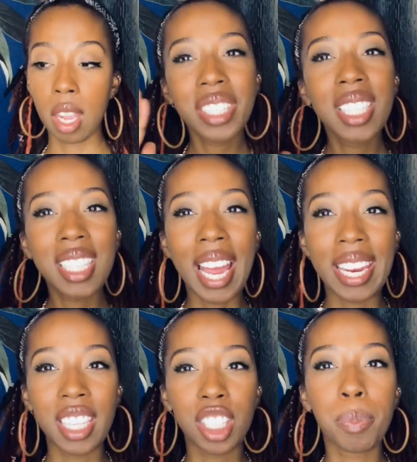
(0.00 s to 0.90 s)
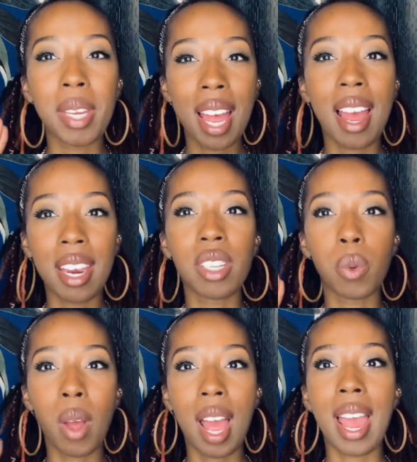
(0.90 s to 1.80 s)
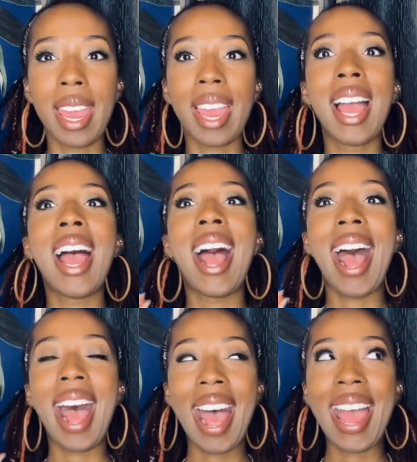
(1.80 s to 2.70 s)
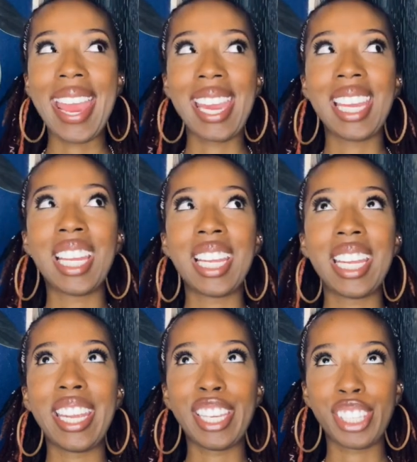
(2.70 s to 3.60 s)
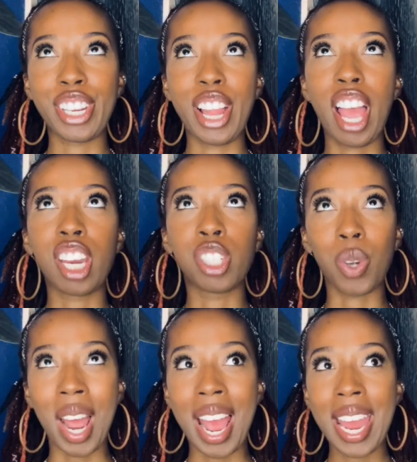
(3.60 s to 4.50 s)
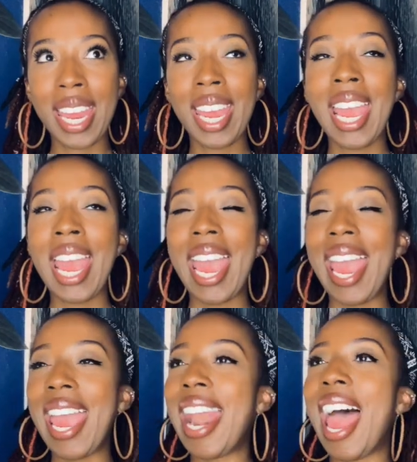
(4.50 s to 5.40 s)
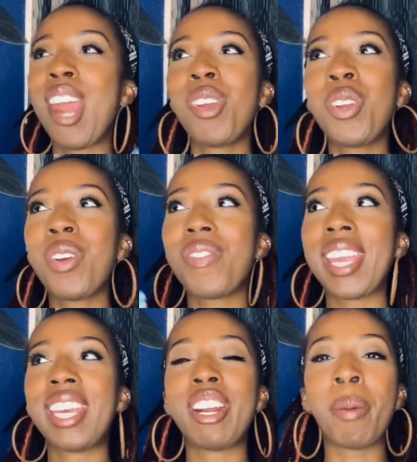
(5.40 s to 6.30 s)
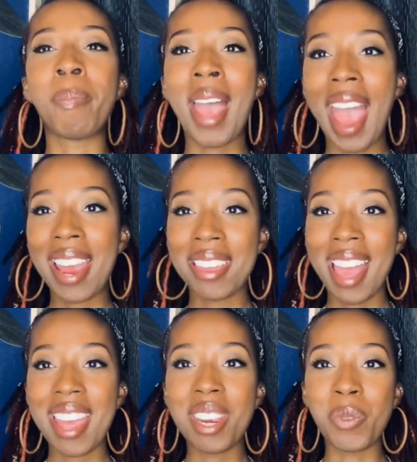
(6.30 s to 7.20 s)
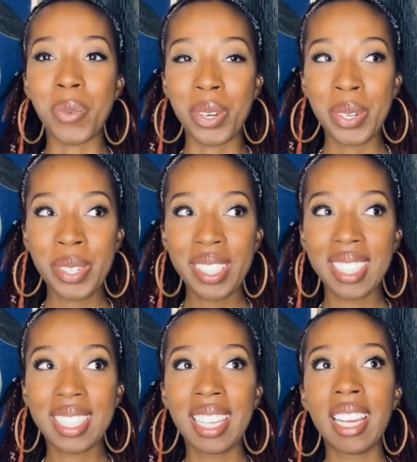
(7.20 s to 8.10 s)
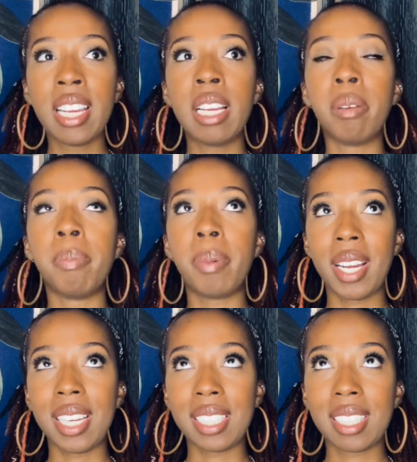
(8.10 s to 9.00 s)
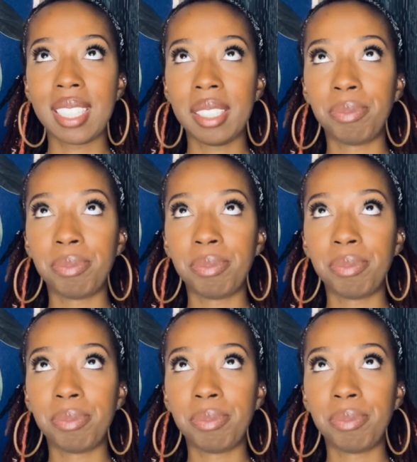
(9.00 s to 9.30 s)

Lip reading: There's a science behind why I interlock dry, and I don't know if I can unpack that in words, but